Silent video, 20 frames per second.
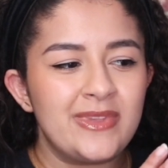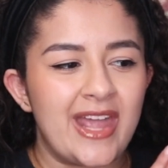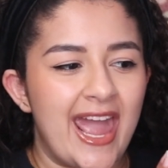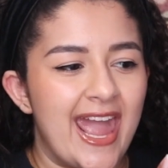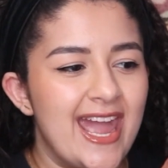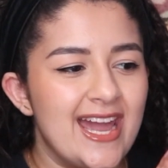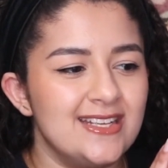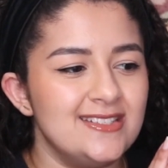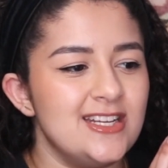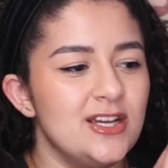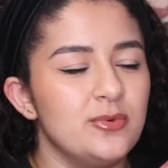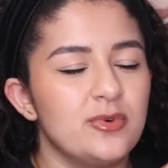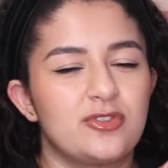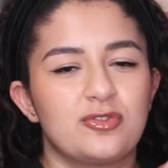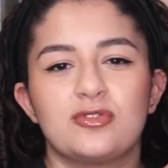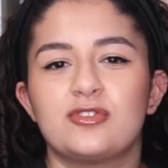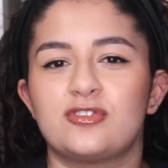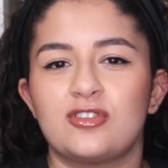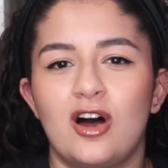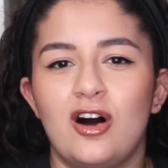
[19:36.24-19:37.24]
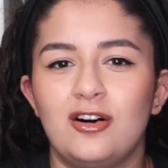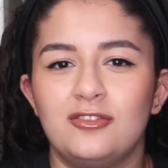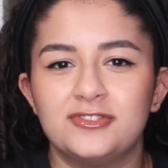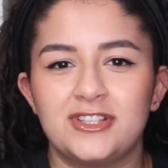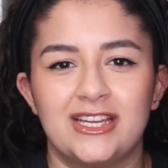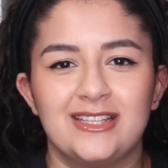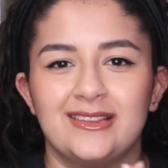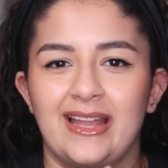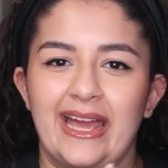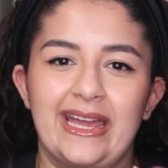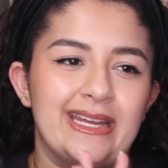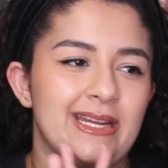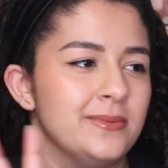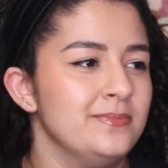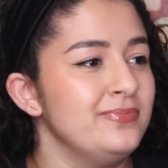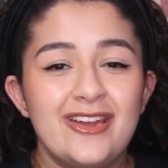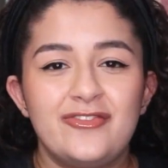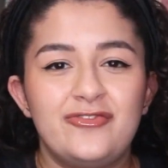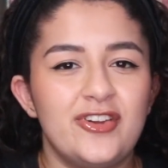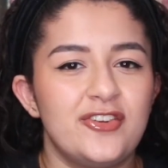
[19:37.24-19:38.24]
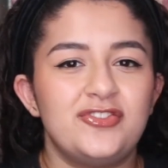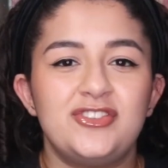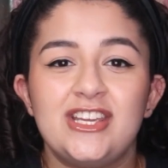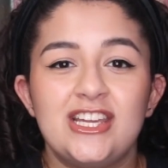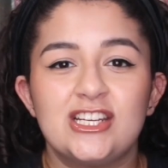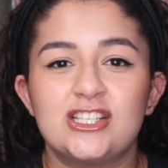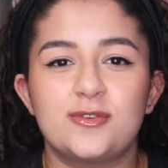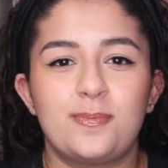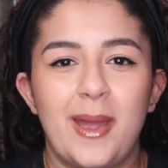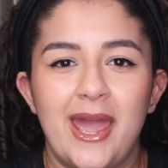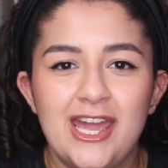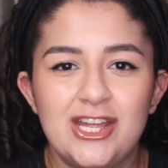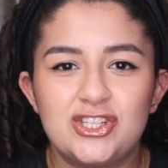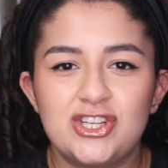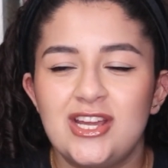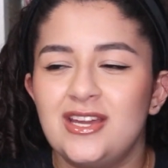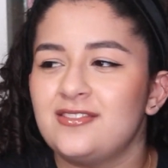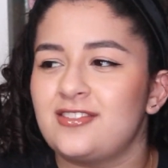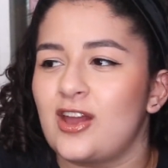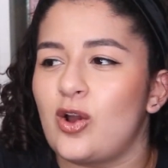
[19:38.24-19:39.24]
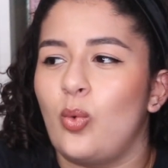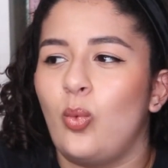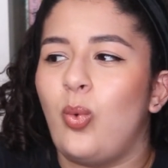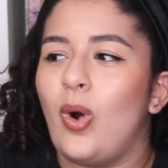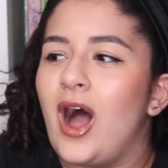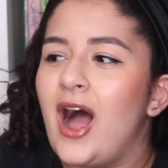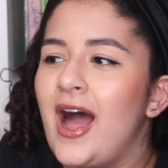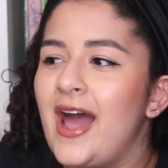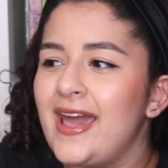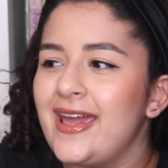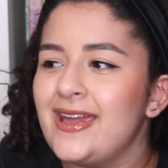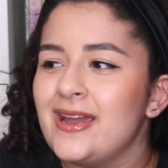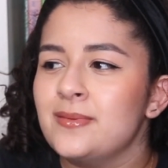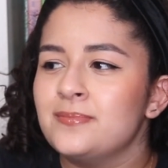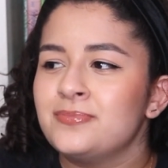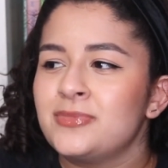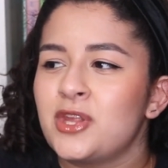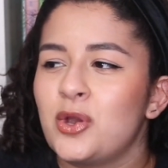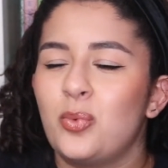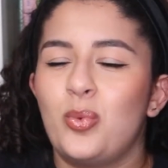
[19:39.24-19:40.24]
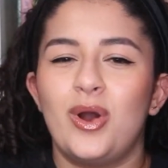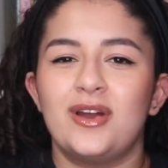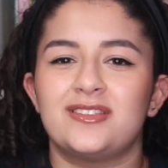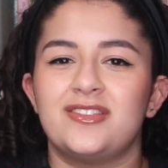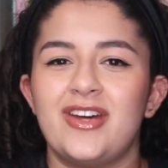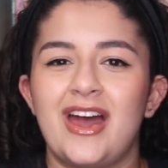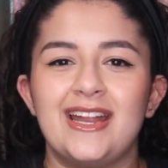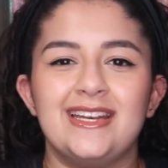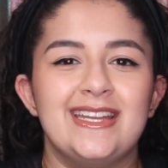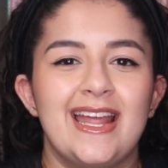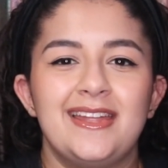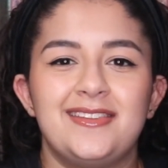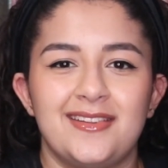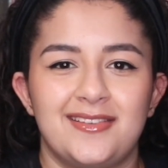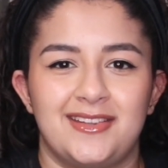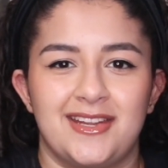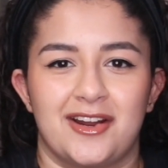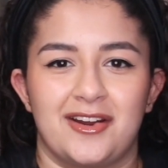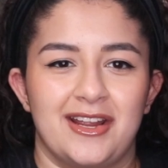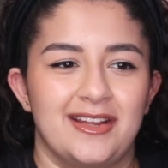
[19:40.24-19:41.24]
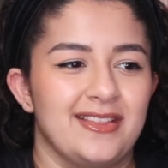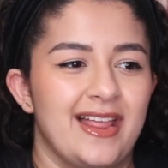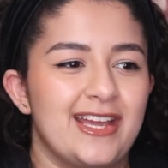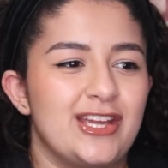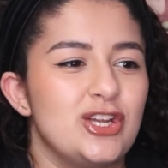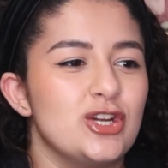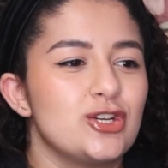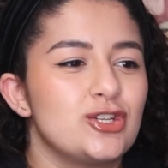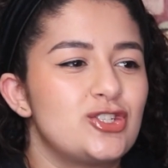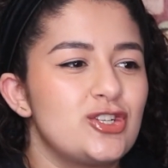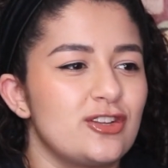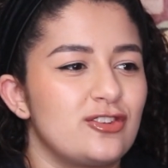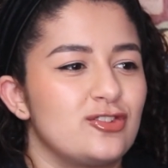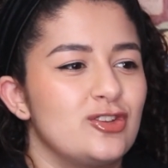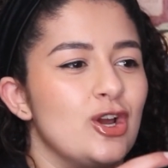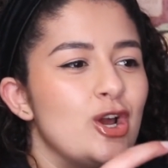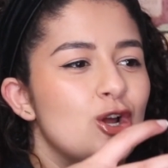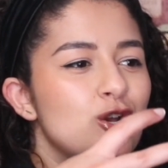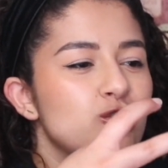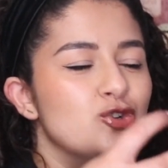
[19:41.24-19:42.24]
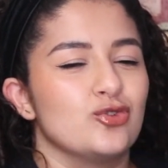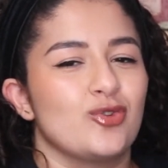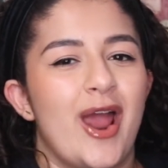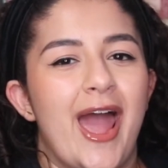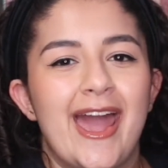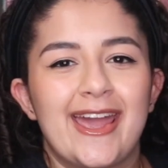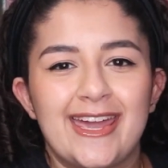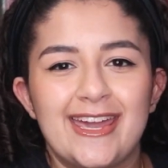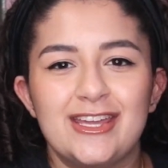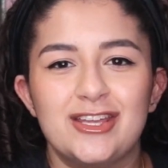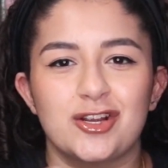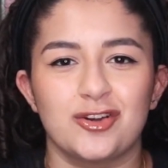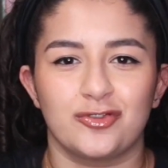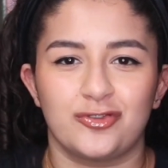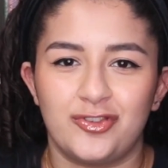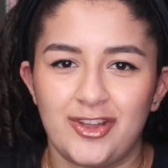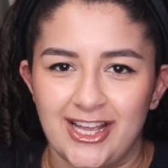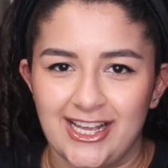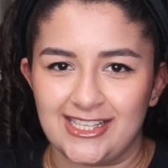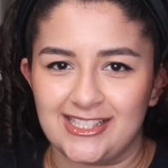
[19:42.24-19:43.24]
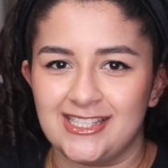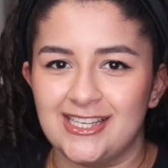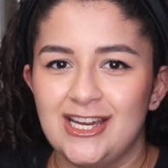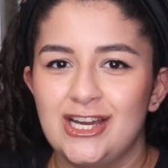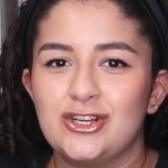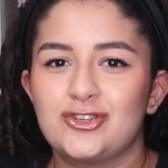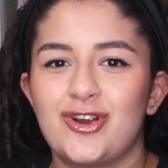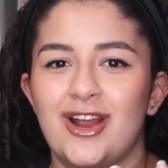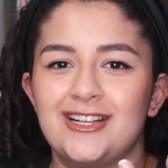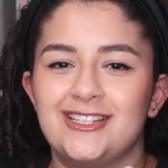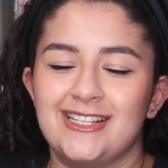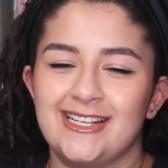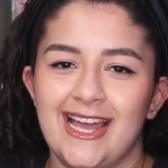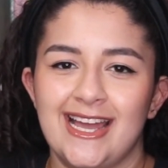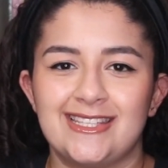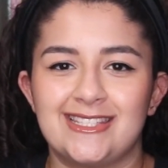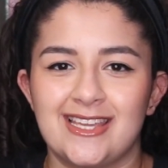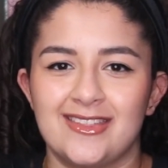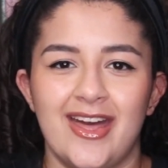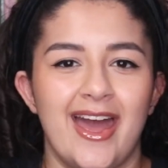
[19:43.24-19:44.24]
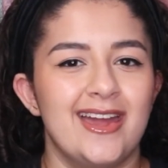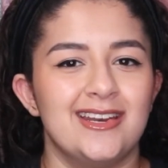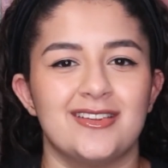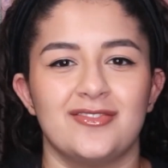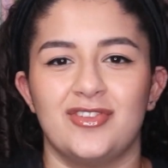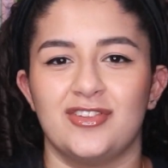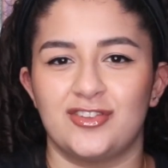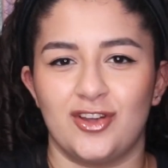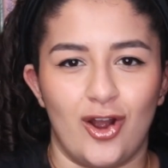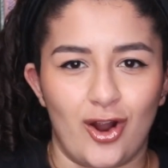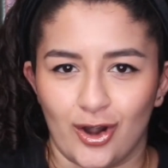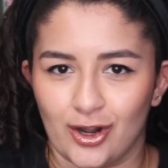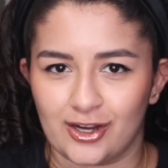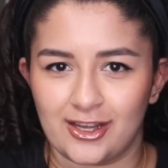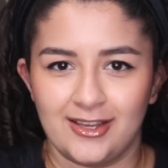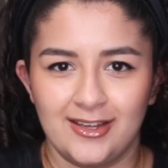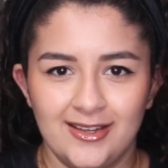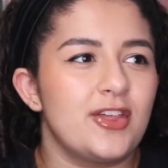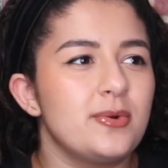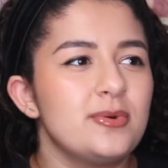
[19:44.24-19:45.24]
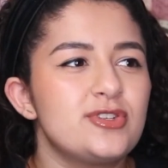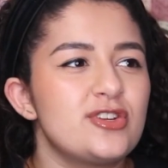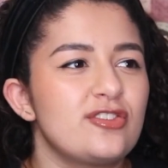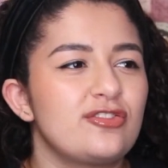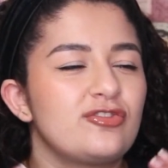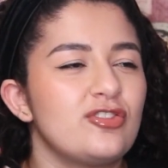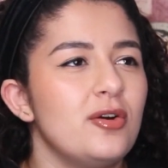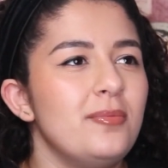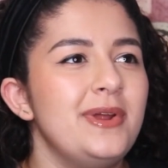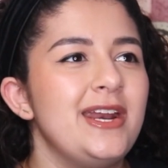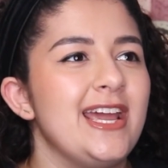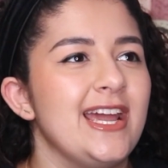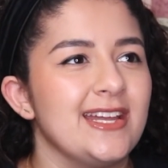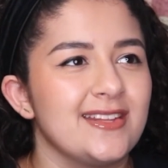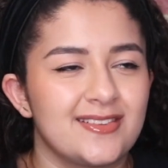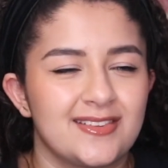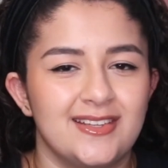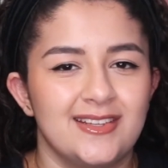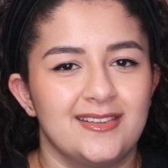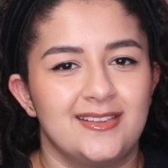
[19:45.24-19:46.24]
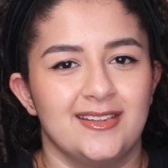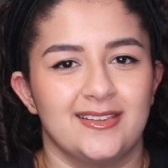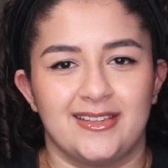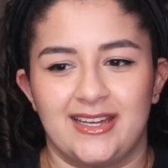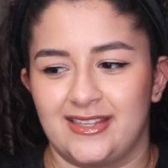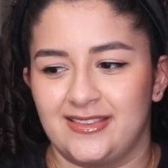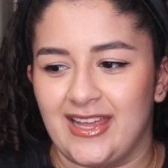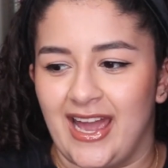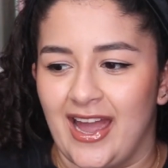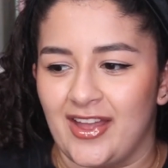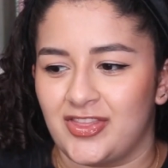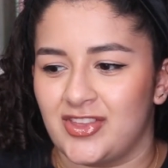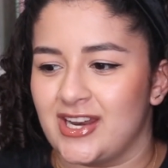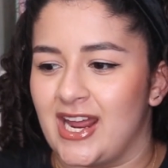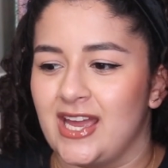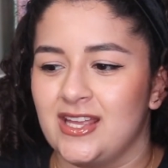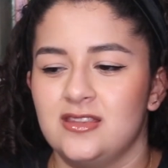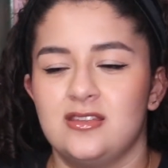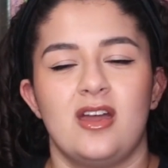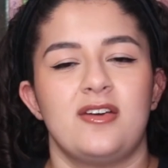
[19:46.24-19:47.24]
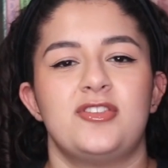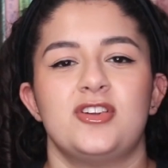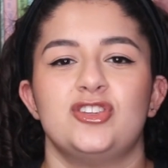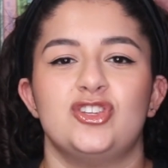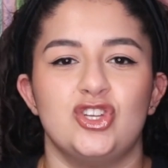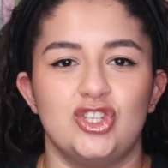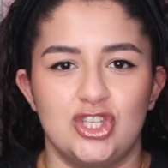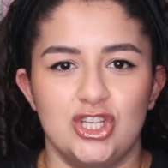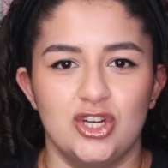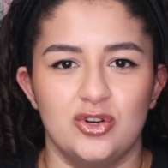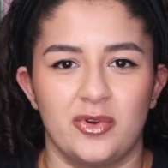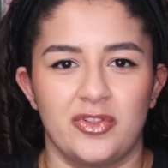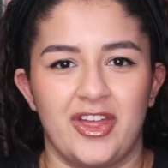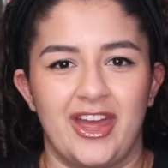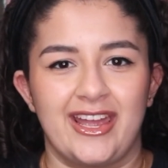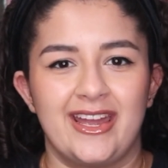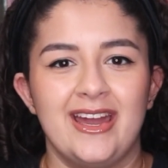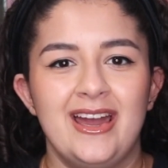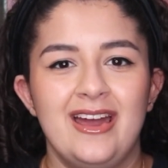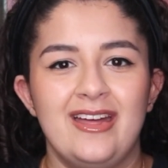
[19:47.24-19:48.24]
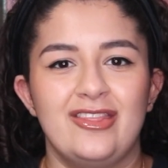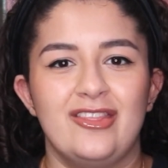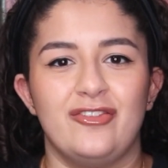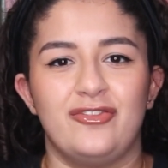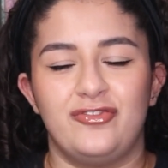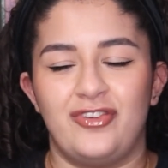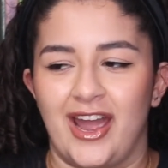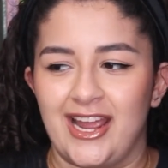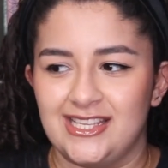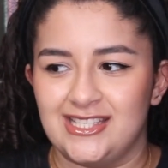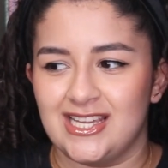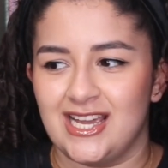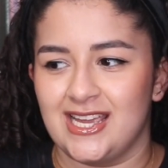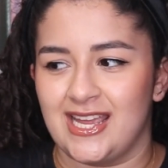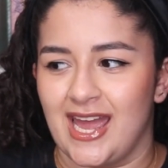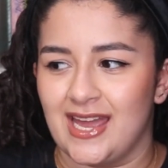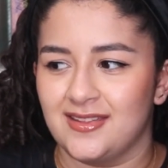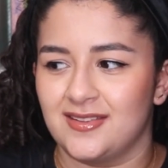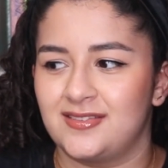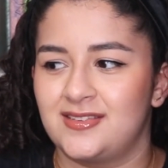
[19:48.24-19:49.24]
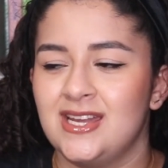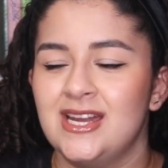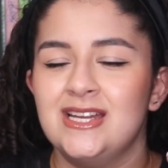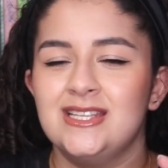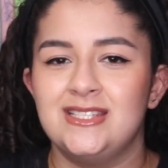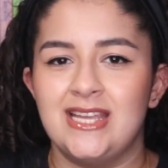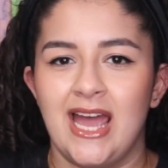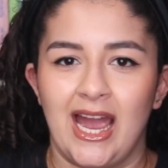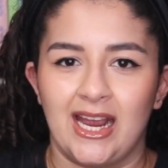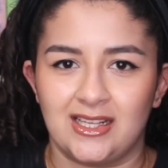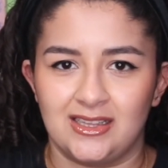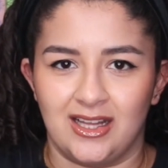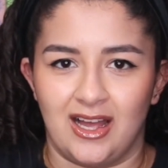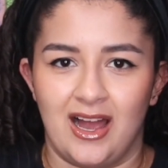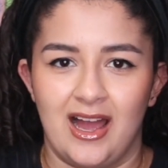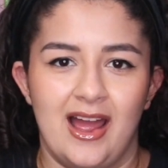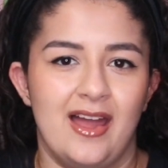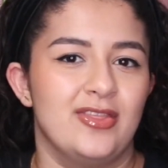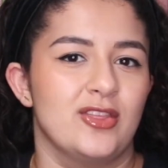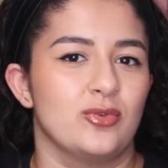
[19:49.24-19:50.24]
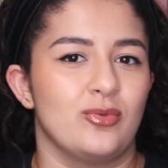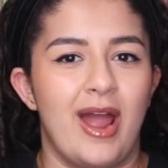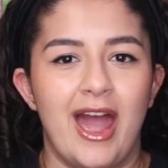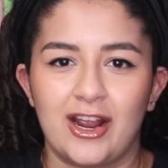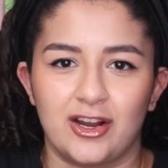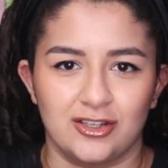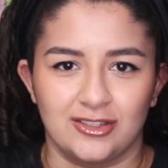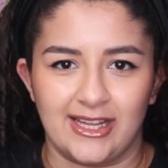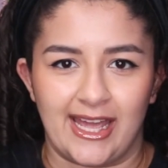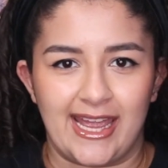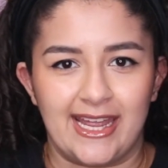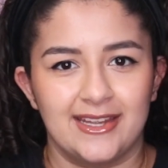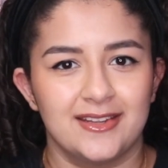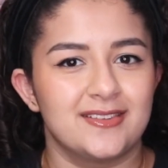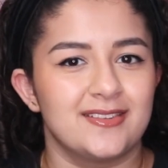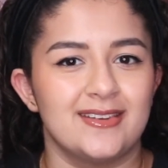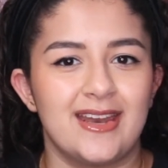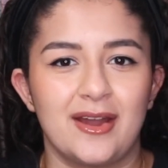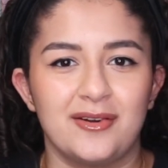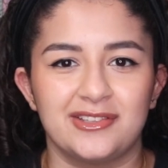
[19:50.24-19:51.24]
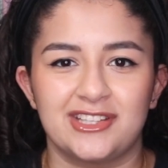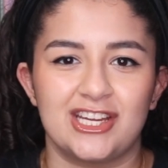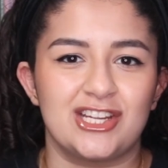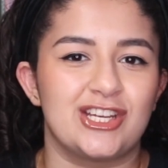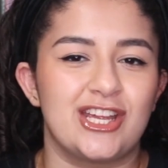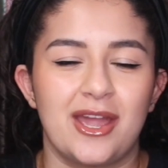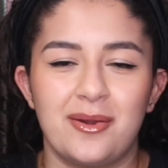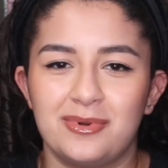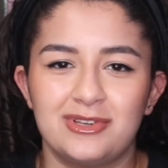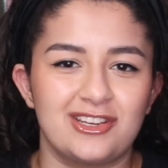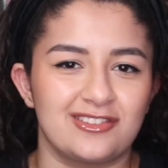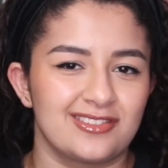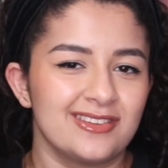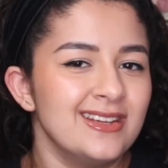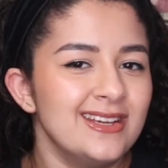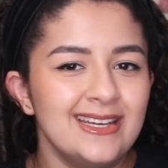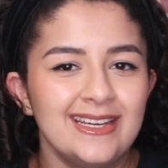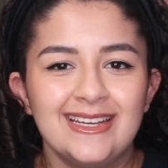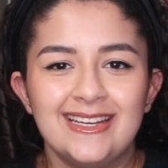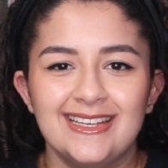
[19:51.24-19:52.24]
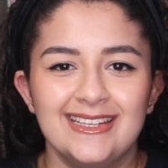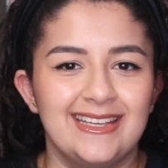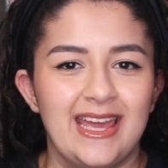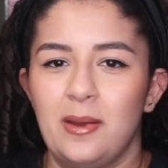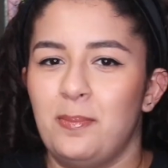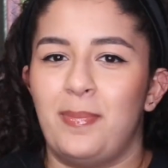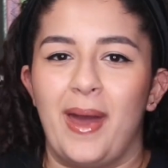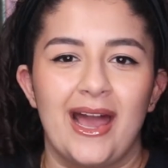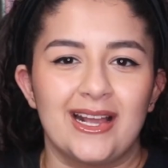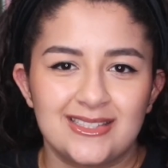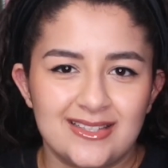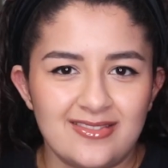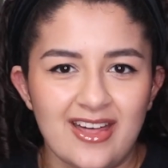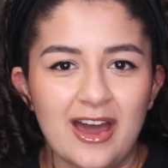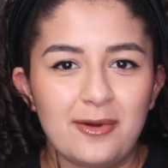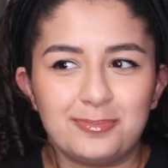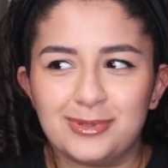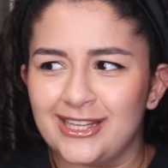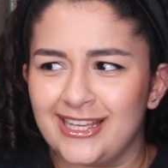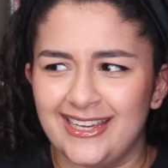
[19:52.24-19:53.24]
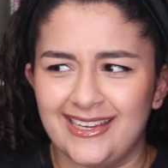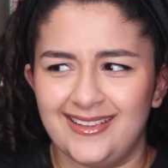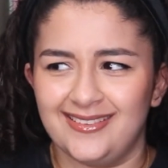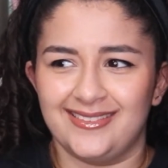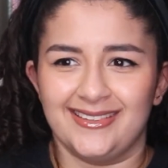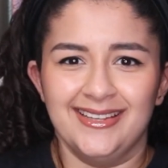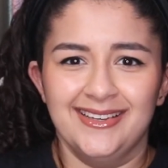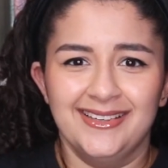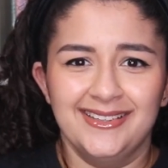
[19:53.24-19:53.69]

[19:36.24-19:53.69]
and it was resolved in like 50-ish pages. Like, why was that necessary? Like, you're just dragging your feet trying to get to the end of this arc. There were just so many instances like that that had nothing to do with like the fight against Tekla and the Ragorlings, and I was like, can we just get back to that, please?